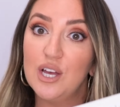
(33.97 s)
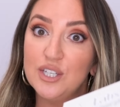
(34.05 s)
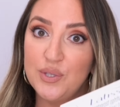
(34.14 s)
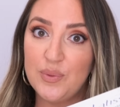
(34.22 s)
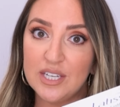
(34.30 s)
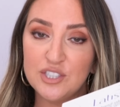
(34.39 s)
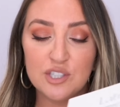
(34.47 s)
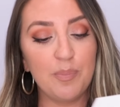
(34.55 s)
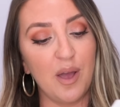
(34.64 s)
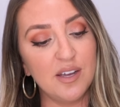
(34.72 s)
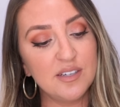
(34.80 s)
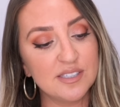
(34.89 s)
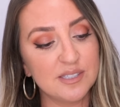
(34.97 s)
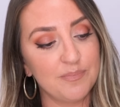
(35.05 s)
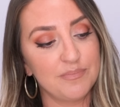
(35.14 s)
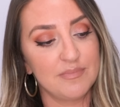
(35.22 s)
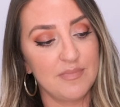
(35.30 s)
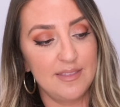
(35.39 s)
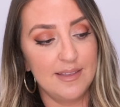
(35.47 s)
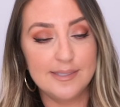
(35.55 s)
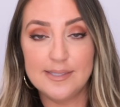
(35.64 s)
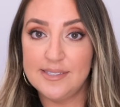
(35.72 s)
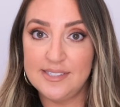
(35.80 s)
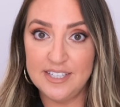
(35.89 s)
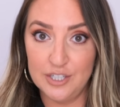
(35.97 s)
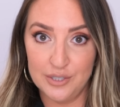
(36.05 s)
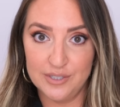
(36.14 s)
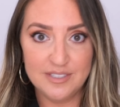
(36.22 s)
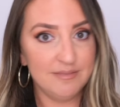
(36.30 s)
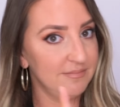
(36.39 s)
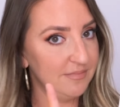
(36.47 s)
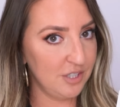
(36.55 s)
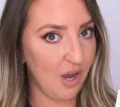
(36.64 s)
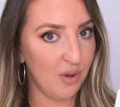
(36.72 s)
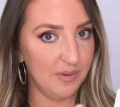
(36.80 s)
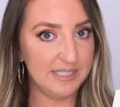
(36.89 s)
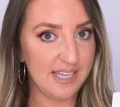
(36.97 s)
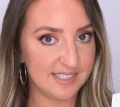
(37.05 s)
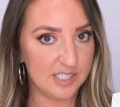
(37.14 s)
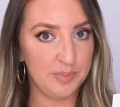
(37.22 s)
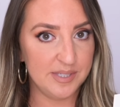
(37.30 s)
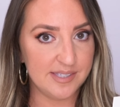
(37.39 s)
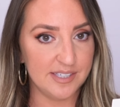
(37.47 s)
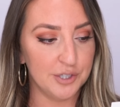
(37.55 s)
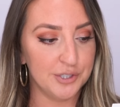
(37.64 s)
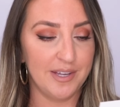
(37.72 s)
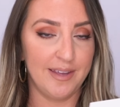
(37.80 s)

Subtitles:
So you get your box sealed, always has to be sealed.